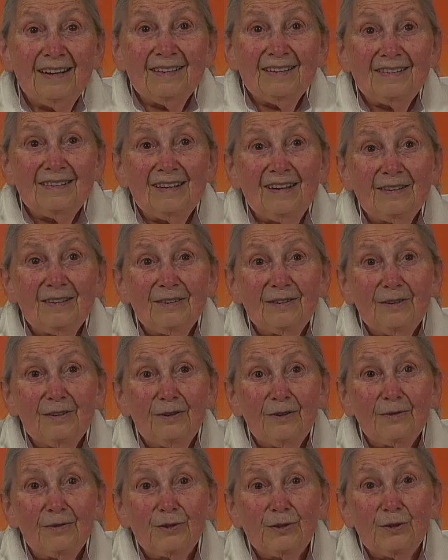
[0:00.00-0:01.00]
10
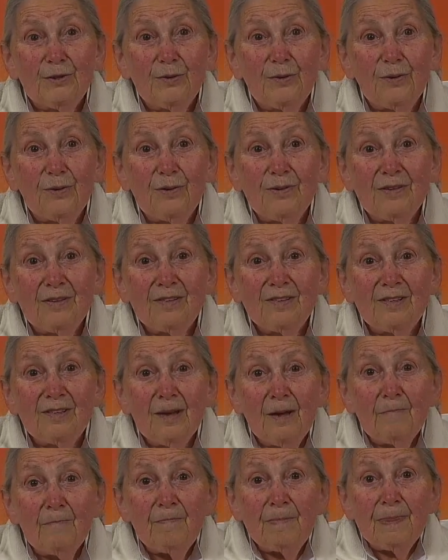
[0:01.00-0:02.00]
o'clock talks,
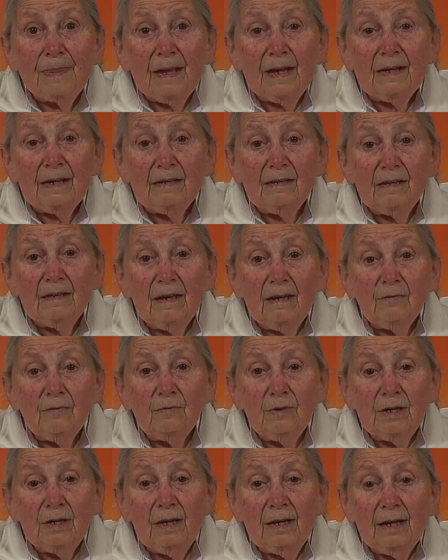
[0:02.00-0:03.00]
and they
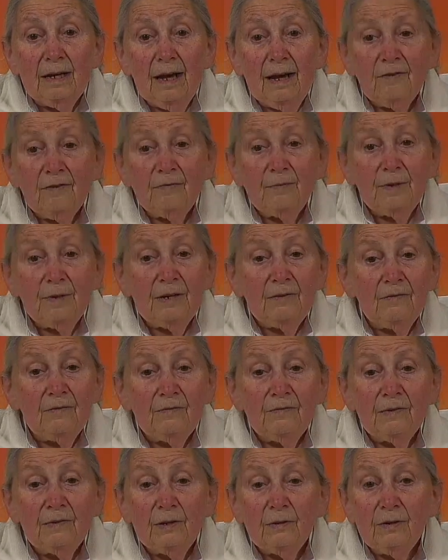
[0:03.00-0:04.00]
really have
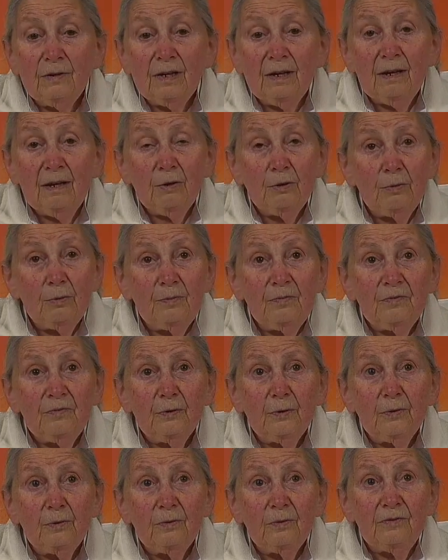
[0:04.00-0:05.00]
been very
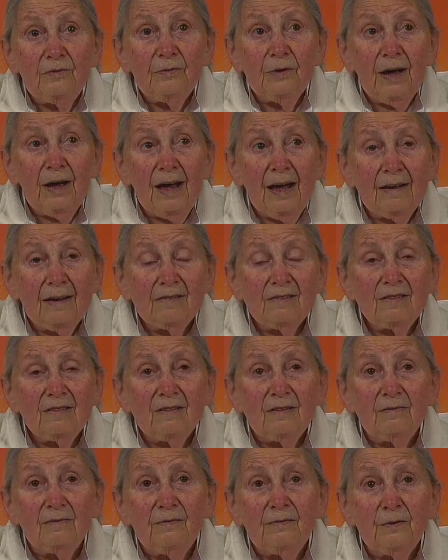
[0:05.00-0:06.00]
helpful for us
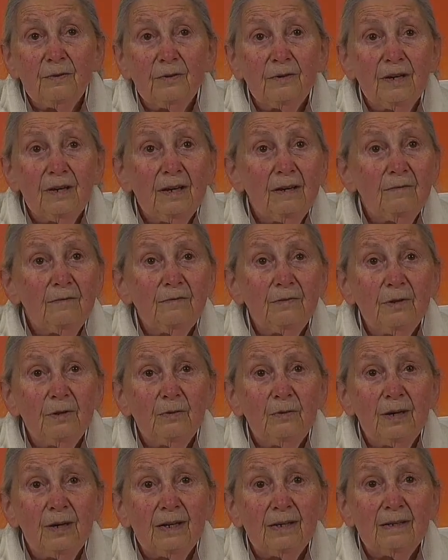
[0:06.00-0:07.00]
and for
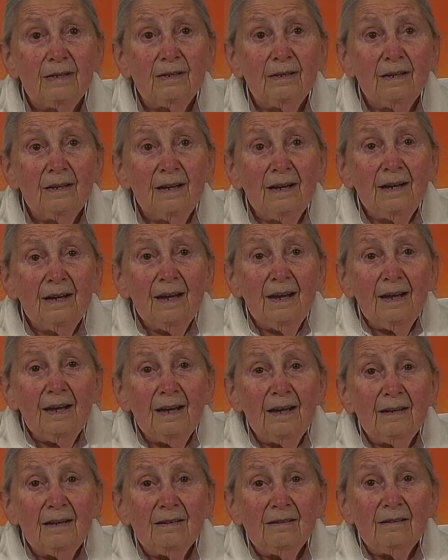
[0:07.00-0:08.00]
everyone.
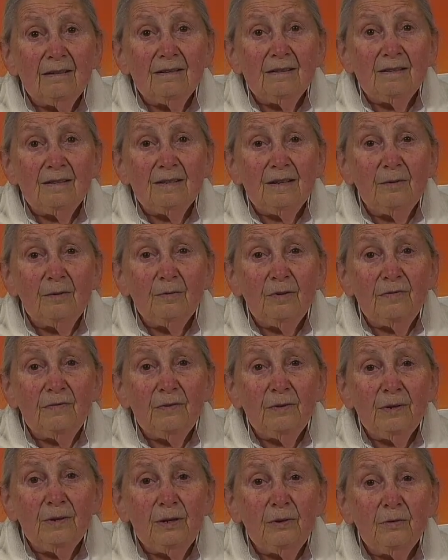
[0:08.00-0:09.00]
And we're
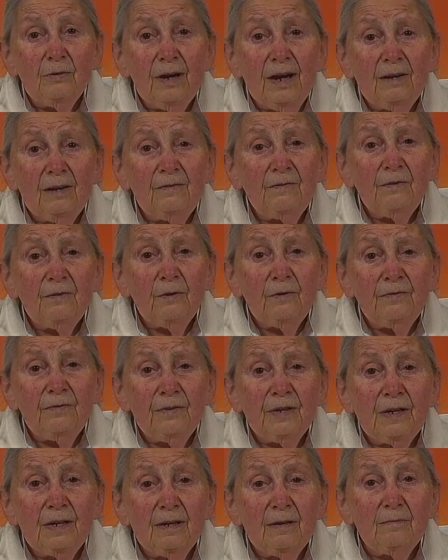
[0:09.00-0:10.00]
very grateful
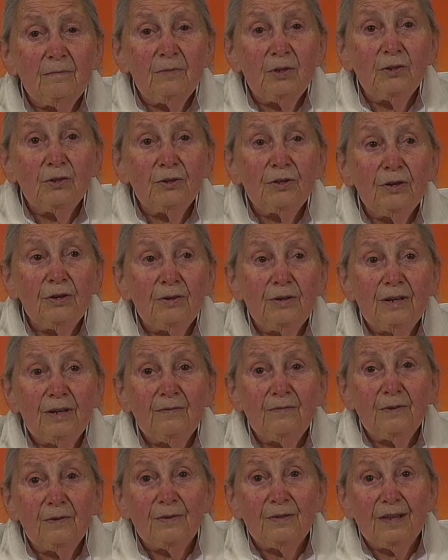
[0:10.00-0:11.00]
for him, not
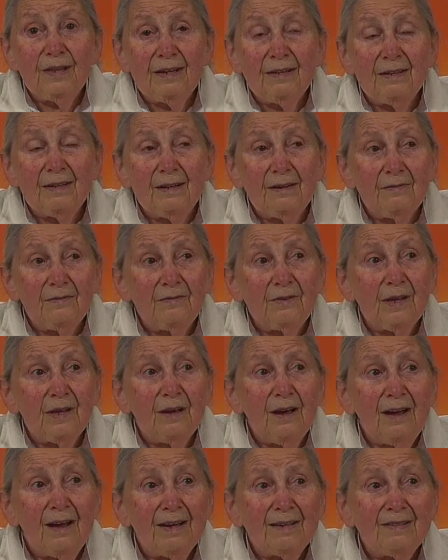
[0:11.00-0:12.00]
only for thinking of
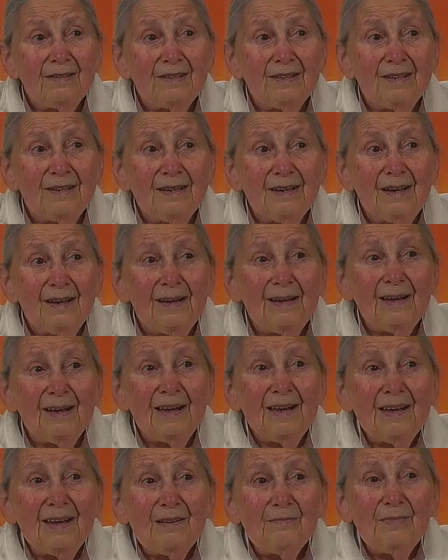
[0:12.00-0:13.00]
the idea,
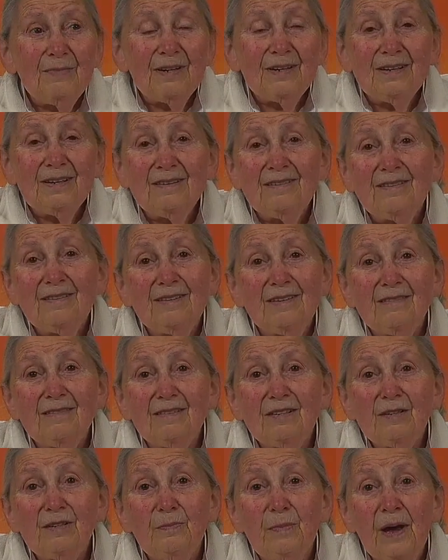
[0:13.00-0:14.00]
but he's
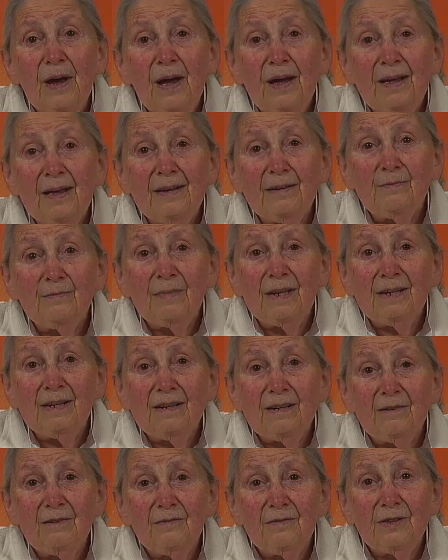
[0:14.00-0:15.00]
inspired
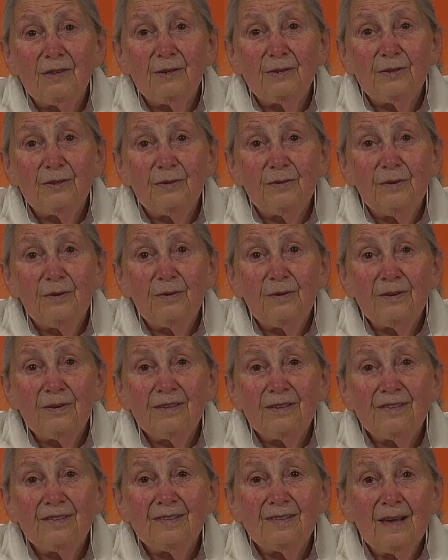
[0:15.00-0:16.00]
many of the
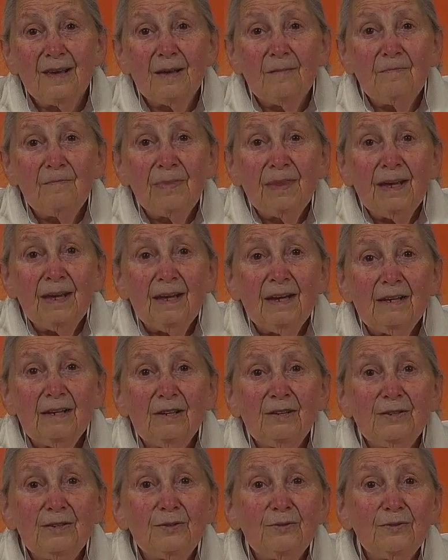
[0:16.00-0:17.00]
talks. And
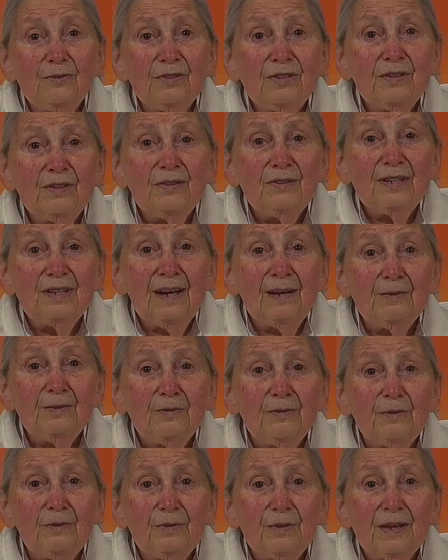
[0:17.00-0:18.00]
he's also done
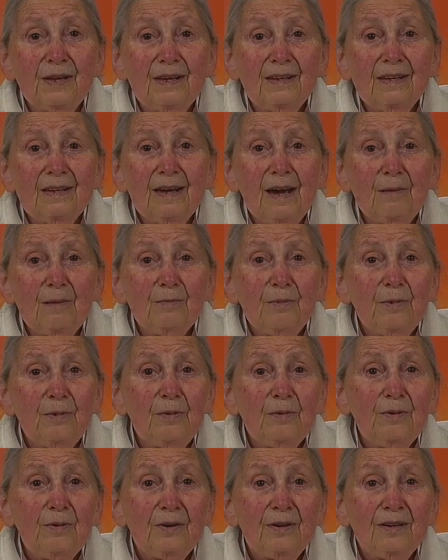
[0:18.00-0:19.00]
all the
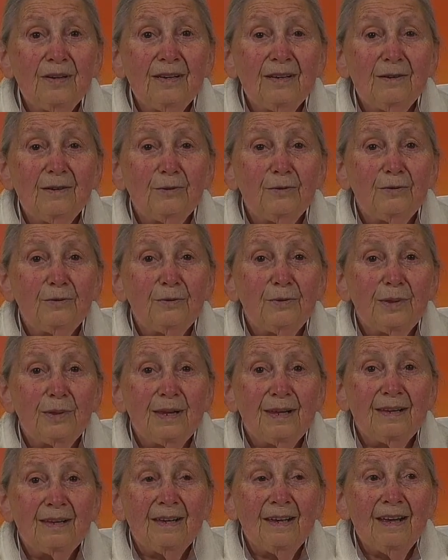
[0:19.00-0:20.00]
camera work and all
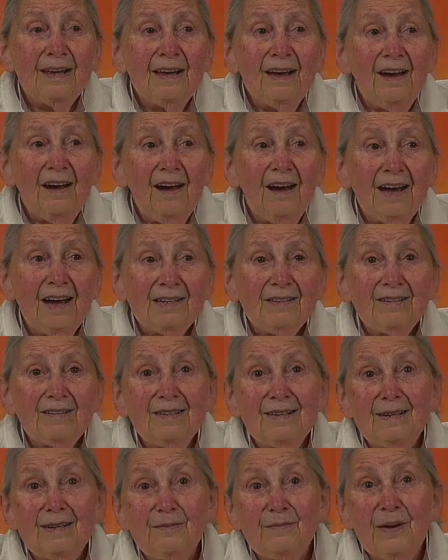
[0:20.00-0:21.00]
the
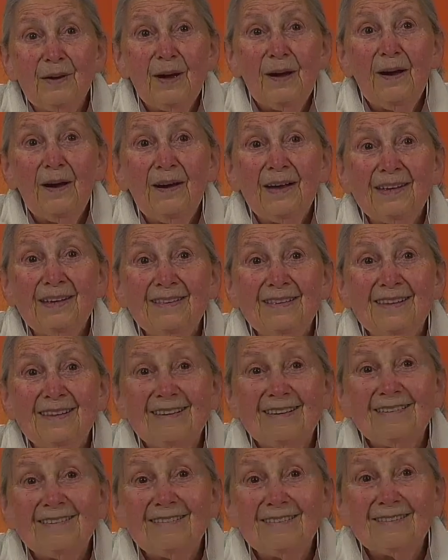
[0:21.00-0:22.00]
IT behind
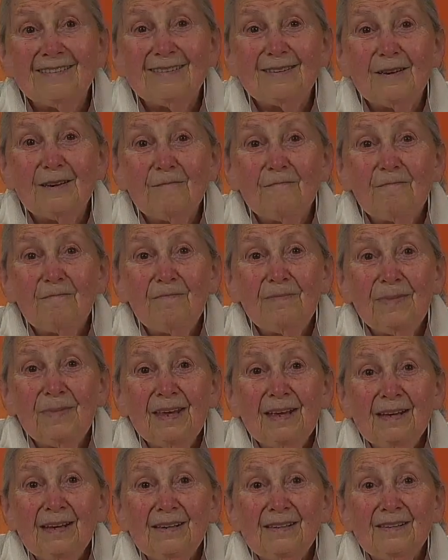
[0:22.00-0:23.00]
this.
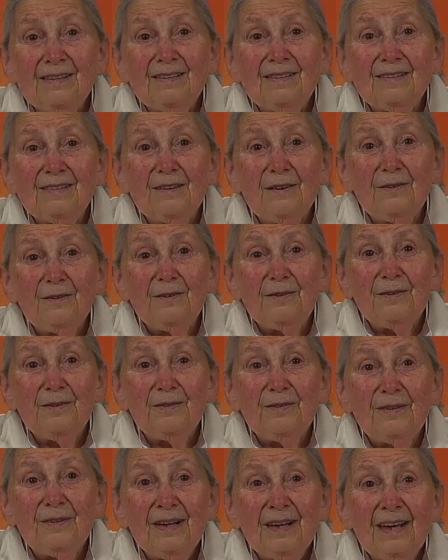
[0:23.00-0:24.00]

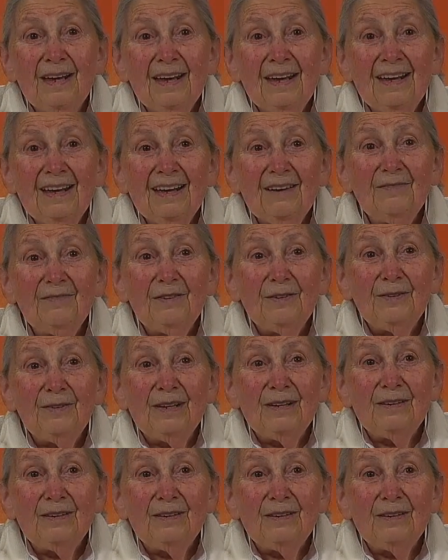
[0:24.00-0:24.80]
So a very